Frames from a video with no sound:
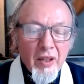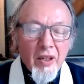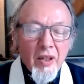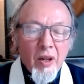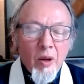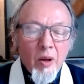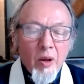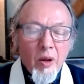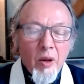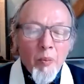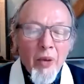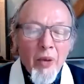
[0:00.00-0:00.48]

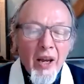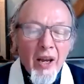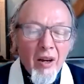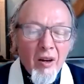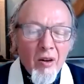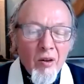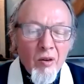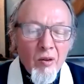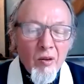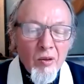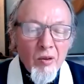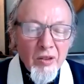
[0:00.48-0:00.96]

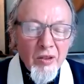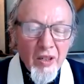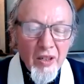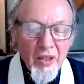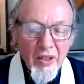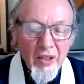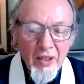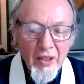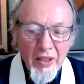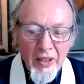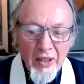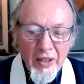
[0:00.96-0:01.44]
bows
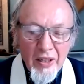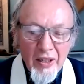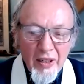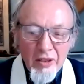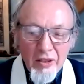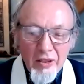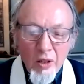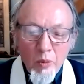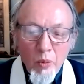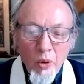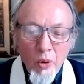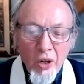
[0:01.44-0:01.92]
to the
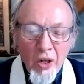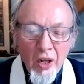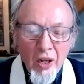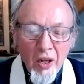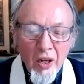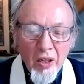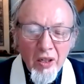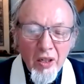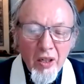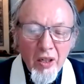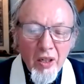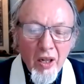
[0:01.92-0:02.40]
Buddha,
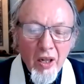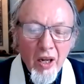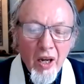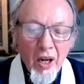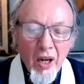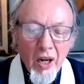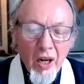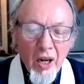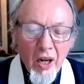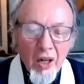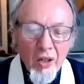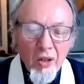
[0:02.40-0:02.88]

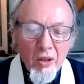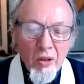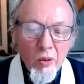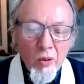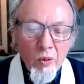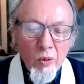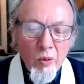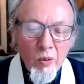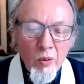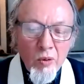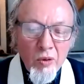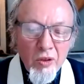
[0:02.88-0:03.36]
and
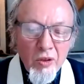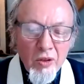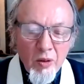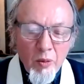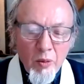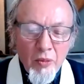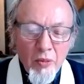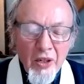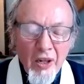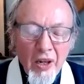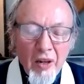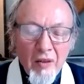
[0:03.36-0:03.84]
calls to
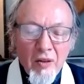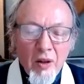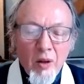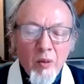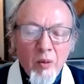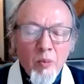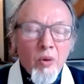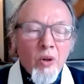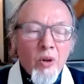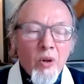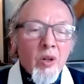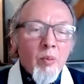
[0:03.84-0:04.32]
Deva
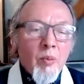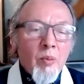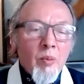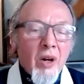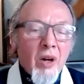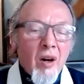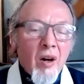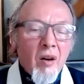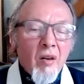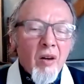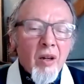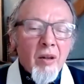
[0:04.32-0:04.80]

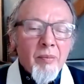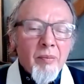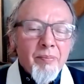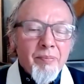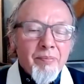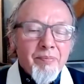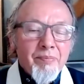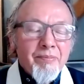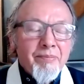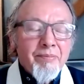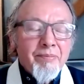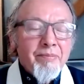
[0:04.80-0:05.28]
Putamara.
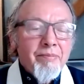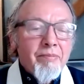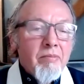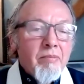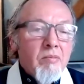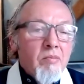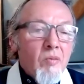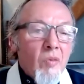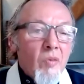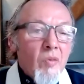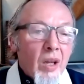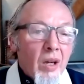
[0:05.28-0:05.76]

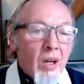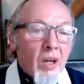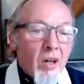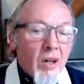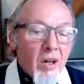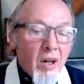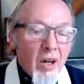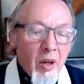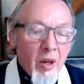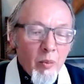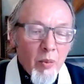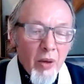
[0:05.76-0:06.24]
I
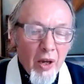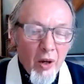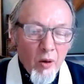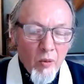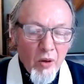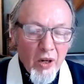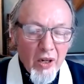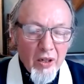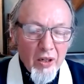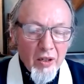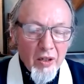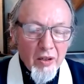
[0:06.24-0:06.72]
bear
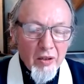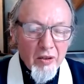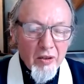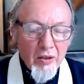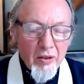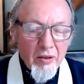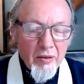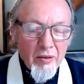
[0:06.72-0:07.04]
witness.